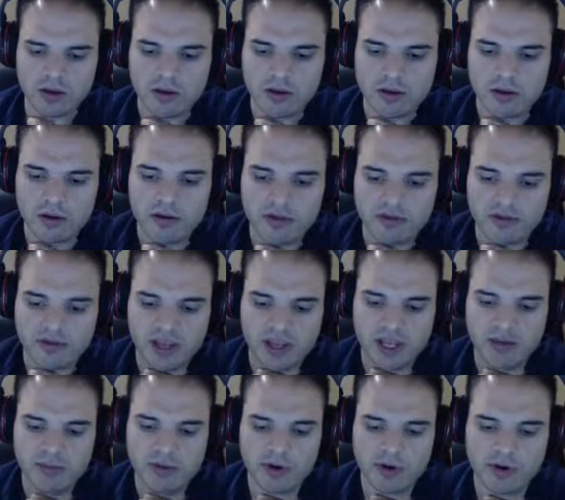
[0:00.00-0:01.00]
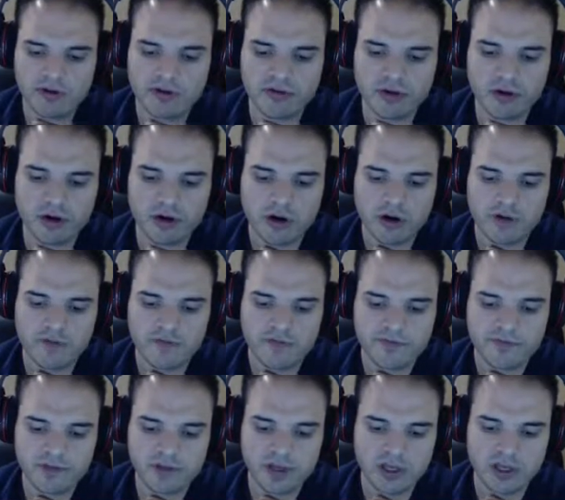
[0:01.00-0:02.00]
So here we're going to knock off
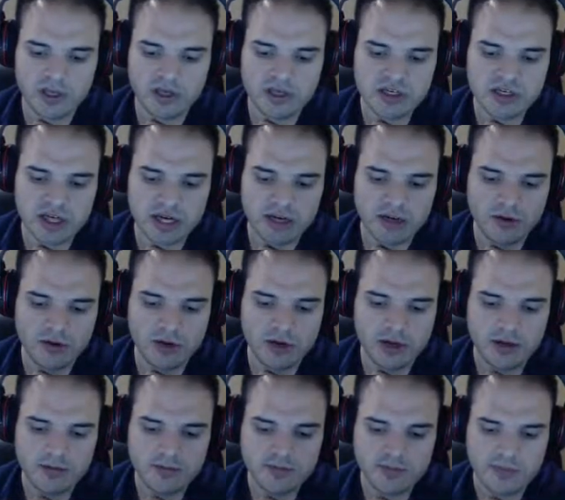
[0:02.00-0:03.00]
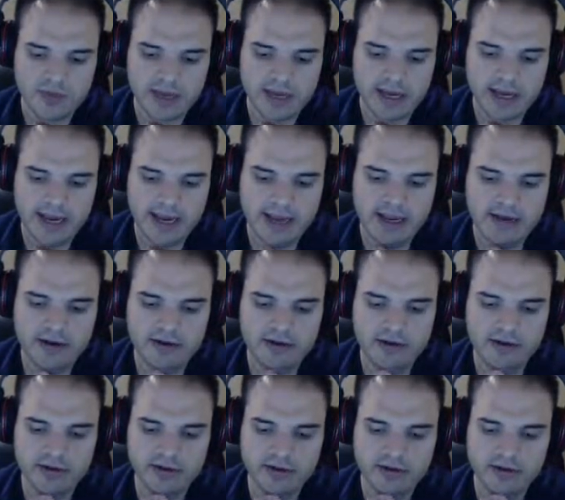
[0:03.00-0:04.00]
the Chandelure, and
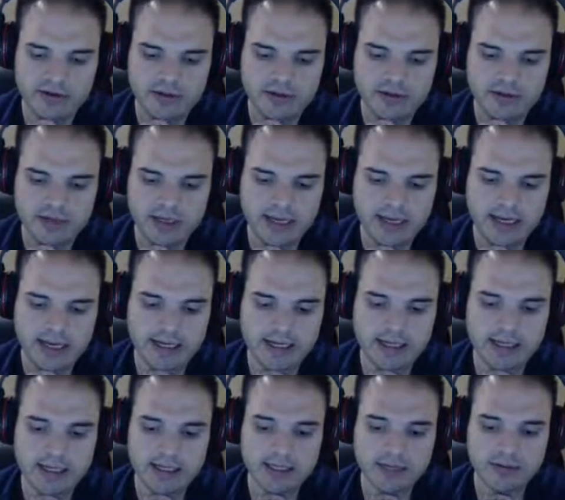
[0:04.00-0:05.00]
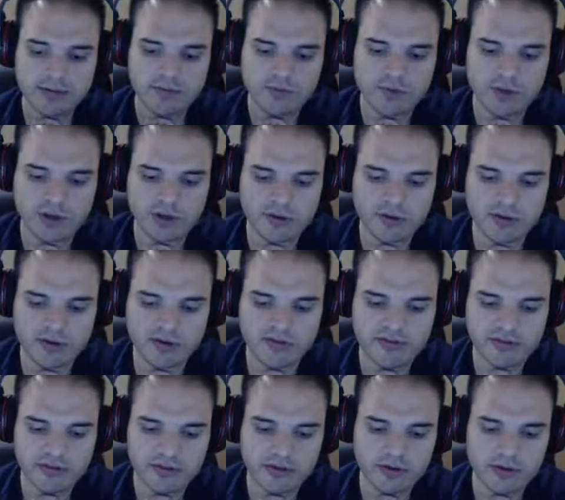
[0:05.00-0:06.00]
we're going
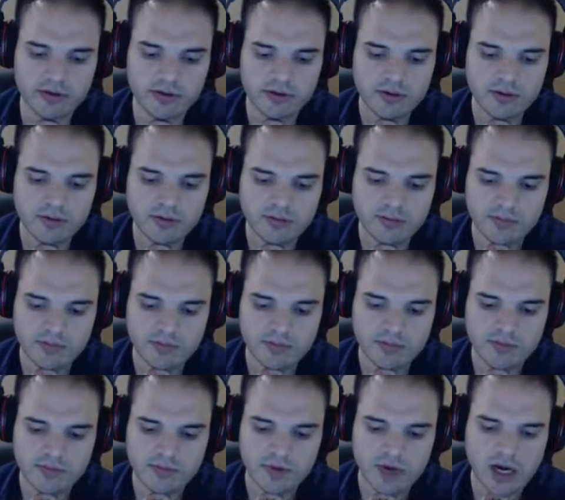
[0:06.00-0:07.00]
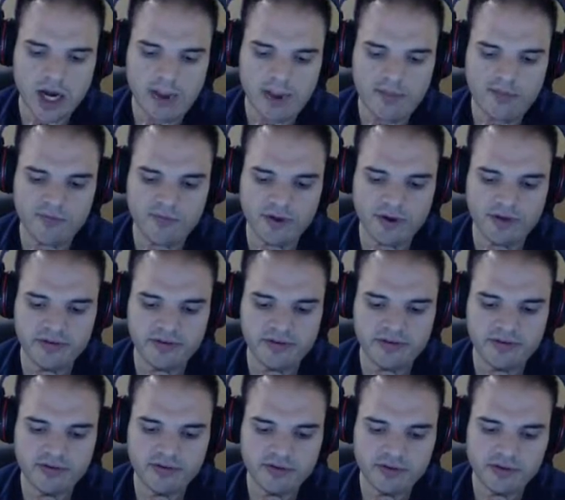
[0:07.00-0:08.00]
to Hyper Voice
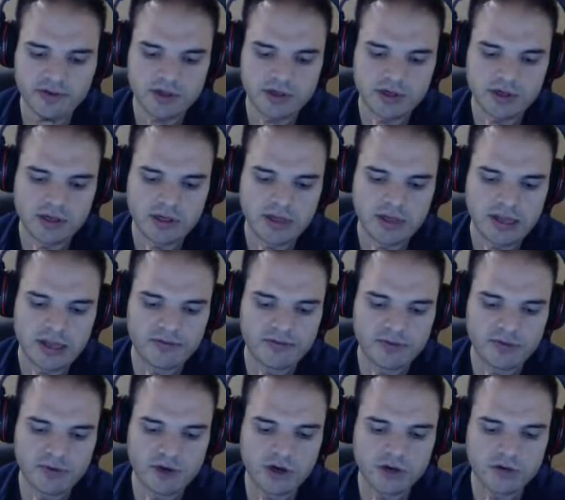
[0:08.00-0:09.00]
as well.